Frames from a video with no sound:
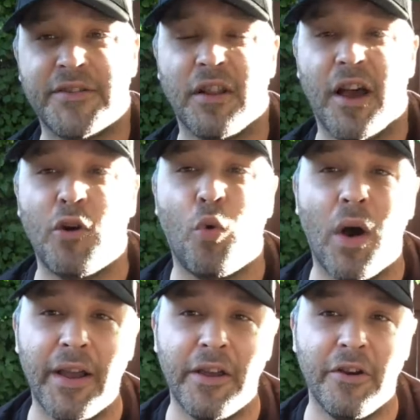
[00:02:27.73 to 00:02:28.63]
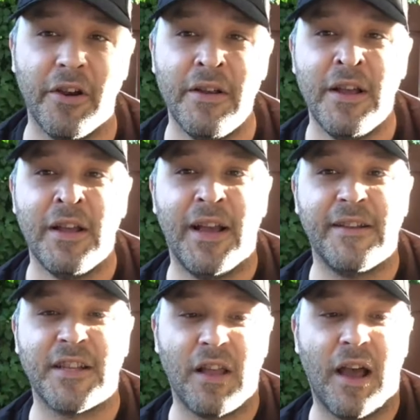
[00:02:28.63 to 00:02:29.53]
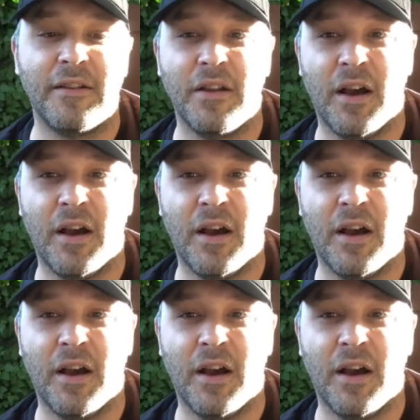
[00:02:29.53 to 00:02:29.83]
It's a lot quieter. It's a lot